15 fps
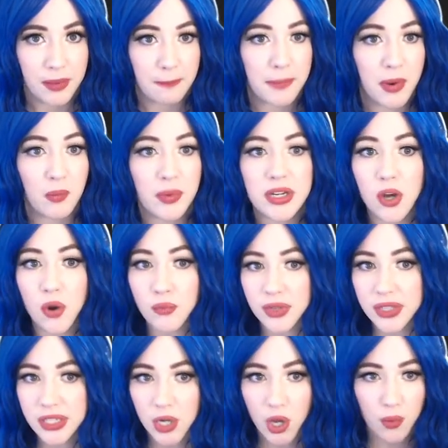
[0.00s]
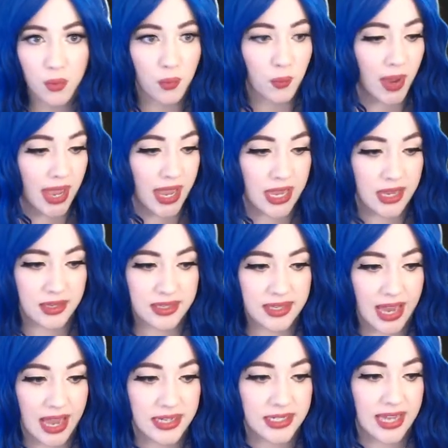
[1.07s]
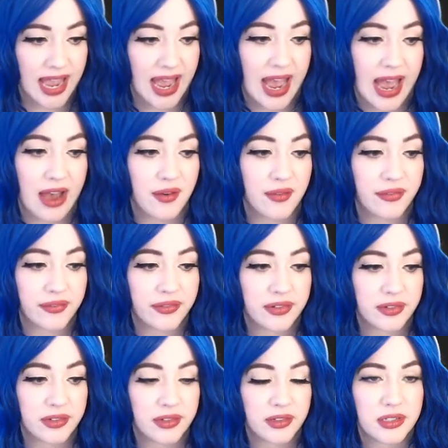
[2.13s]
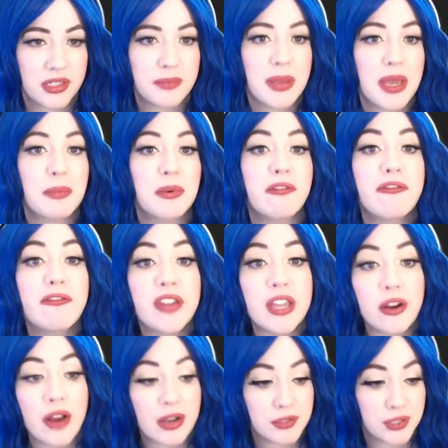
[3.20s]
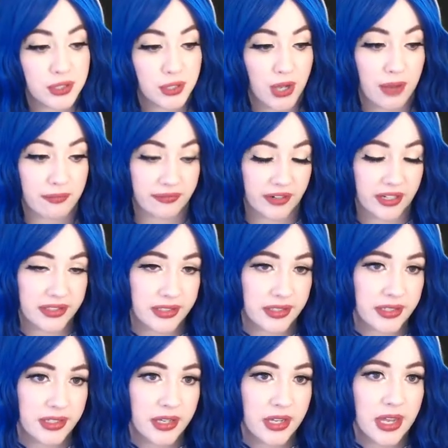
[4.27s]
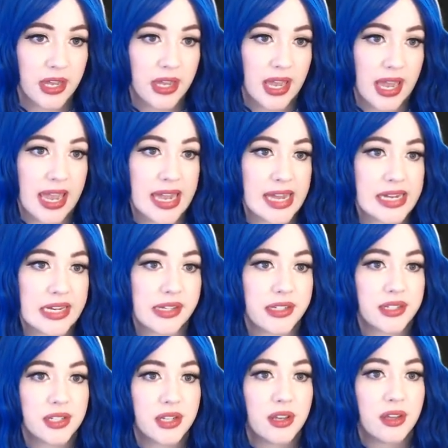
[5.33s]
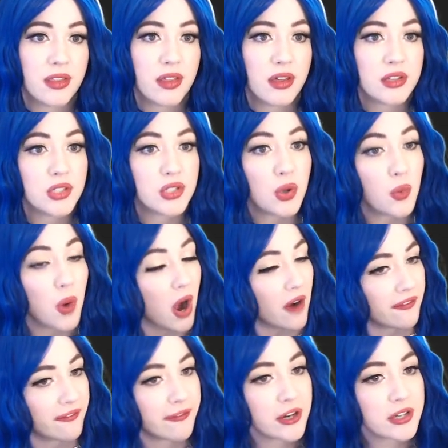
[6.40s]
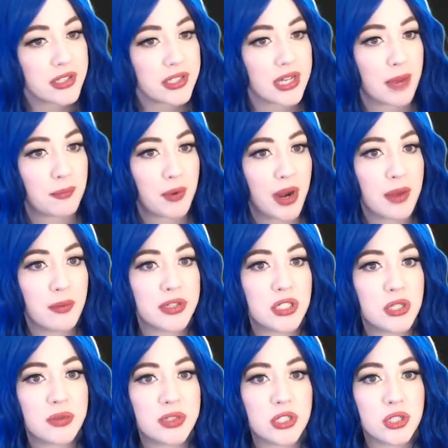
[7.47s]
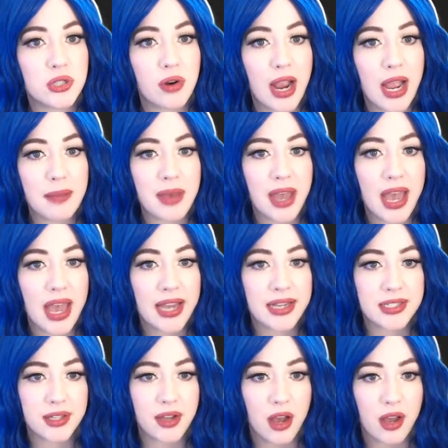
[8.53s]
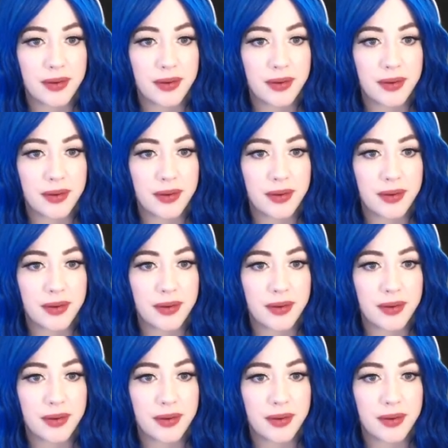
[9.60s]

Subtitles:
But we don't really know a way yet to be able to figure out circumference. And so our first step, right, was to inscribe a hexagon.